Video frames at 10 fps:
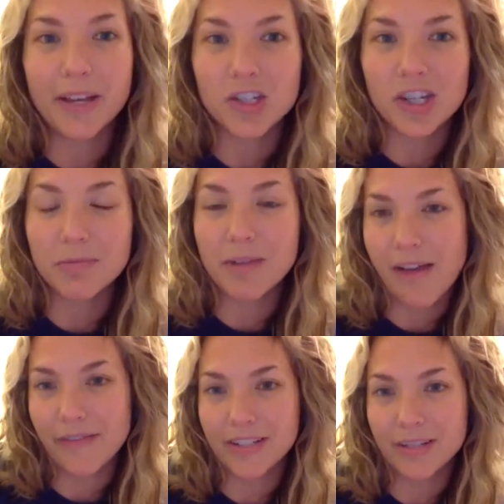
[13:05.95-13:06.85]
she's been
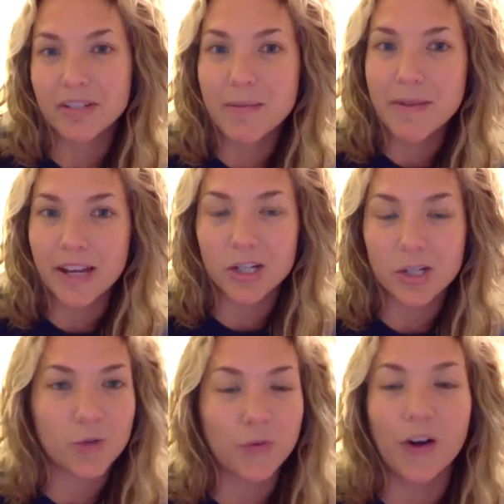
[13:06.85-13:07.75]
having some stomach
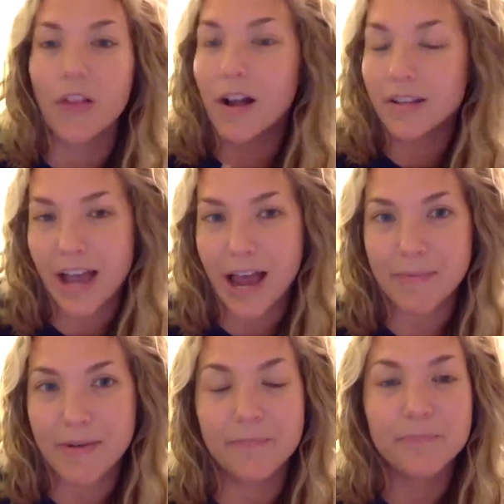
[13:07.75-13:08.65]
issues for a long time,
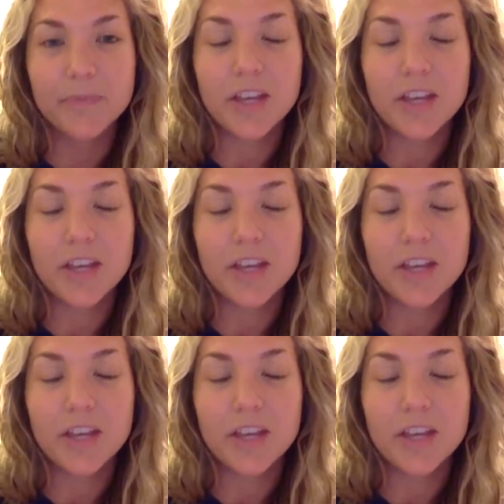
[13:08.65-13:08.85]
and